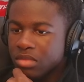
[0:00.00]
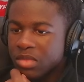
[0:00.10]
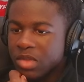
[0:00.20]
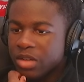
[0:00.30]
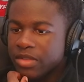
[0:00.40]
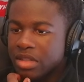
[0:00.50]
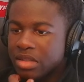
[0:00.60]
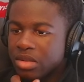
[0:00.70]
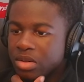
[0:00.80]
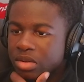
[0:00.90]
Obviously,
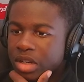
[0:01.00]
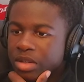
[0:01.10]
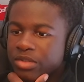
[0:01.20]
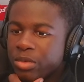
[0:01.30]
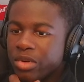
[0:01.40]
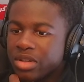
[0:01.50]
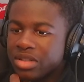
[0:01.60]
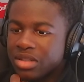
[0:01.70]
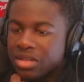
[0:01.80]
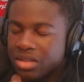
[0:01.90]
skill cooldown gives you more
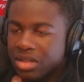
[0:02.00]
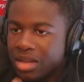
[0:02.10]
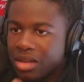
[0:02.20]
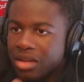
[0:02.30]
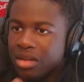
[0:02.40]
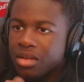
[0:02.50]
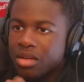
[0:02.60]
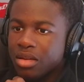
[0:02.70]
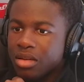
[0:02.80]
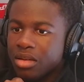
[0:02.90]
consistency,
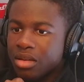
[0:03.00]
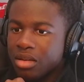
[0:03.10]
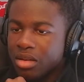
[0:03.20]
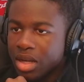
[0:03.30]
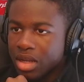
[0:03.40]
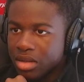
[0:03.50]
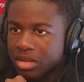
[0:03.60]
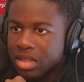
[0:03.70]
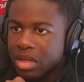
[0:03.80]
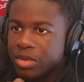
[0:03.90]
and
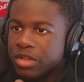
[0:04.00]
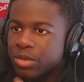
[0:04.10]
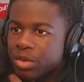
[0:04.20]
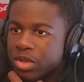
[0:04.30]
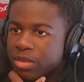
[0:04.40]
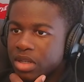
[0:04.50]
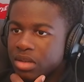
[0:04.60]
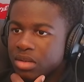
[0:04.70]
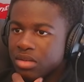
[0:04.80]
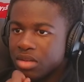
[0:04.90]
damage gives you more speed.
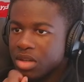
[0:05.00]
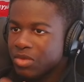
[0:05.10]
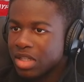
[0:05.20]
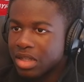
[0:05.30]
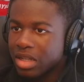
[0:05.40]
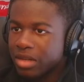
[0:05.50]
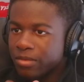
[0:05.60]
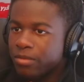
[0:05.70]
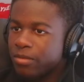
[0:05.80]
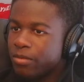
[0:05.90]
I've said that like
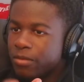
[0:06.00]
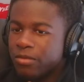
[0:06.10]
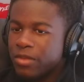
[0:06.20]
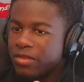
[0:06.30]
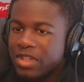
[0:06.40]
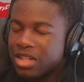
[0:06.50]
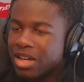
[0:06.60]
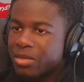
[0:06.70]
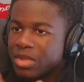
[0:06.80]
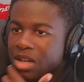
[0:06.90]
50
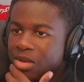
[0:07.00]
times now